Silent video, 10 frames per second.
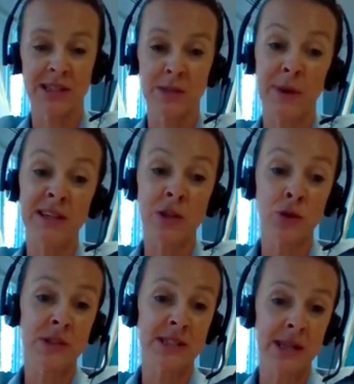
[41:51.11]
And depending
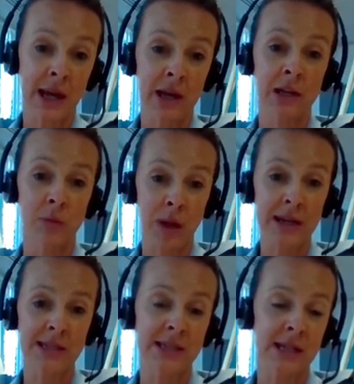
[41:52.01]
on the scale and
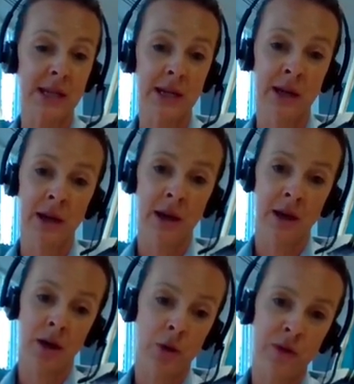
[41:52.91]
complexity,
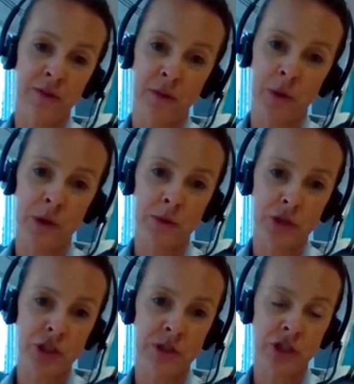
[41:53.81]
like with Formidable
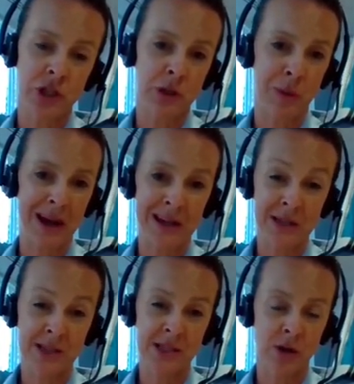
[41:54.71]
Shield, you know, the planning
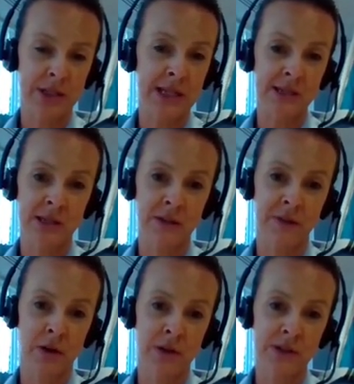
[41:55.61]
can start years in
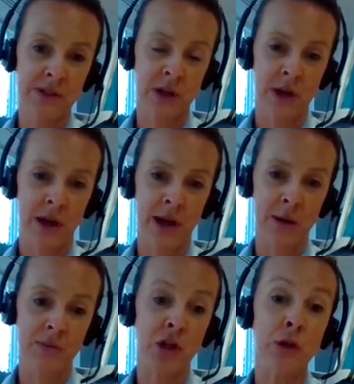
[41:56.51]
advance.
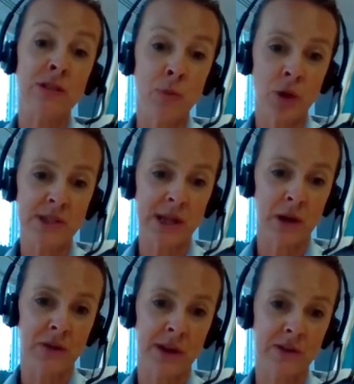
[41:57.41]
You know, smaller
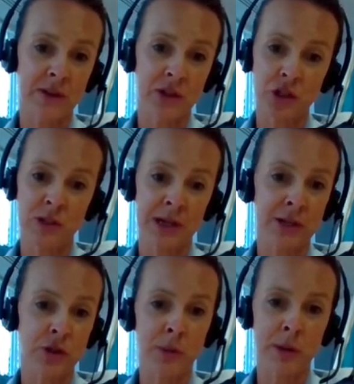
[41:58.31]
scale things can just
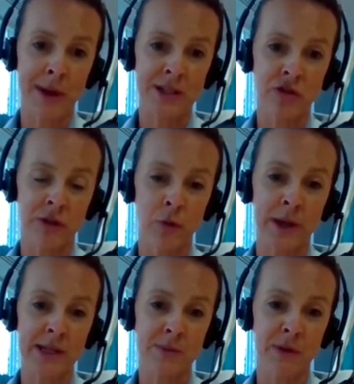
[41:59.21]
literally be a matter of
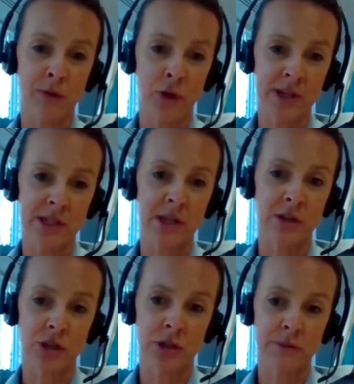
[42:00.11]
weeks before
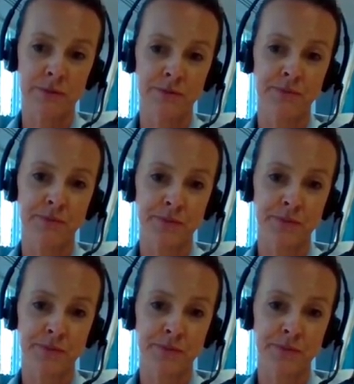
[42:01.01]
execution.